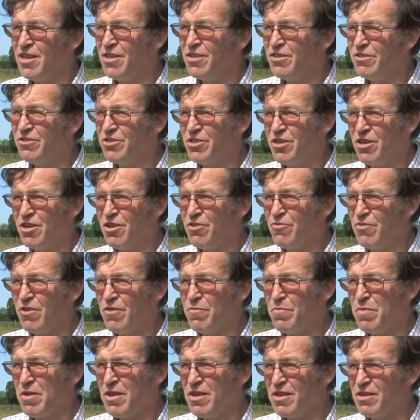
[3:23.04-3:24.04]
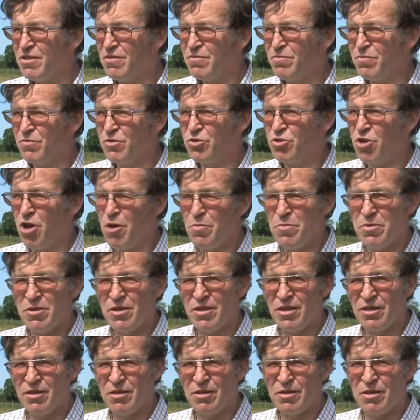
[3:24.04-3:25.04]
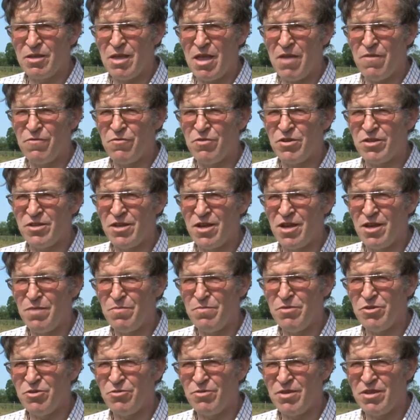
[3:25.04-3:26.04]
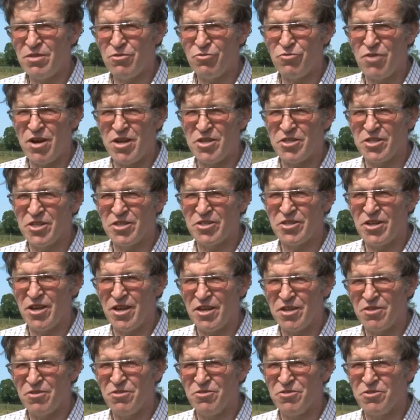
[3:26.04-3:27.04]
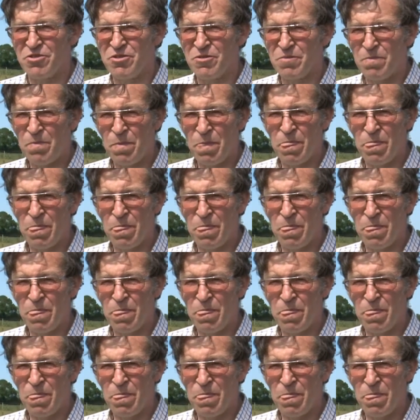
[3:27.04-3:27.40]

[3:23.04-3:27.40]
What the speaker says: so we've been topping every time between grazing cycles.